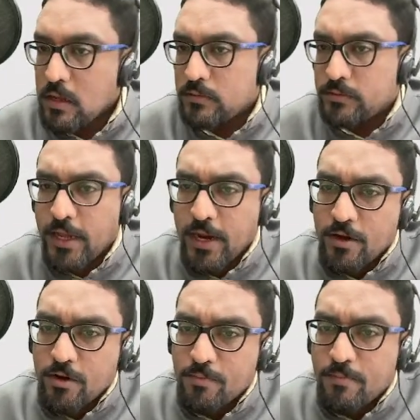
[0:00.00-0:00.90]
They
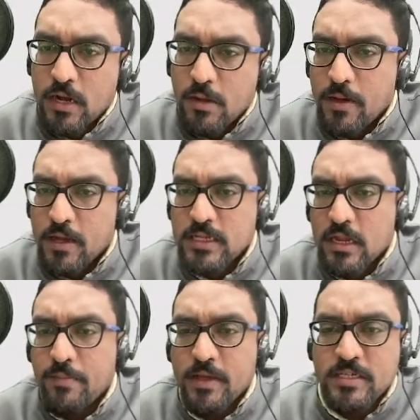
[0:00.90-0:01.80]
introduced mandapas are
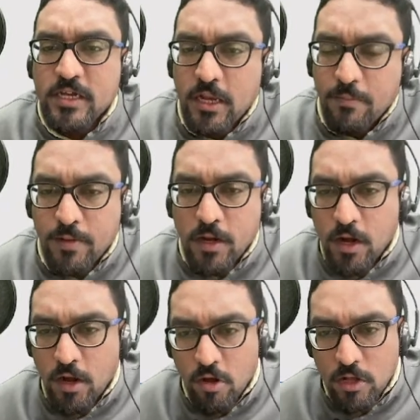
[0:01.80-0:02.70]
basically
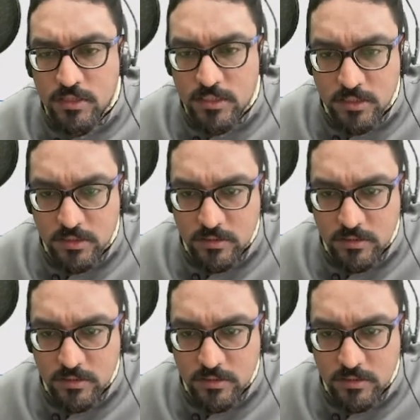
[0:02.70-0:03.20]
pillared halls.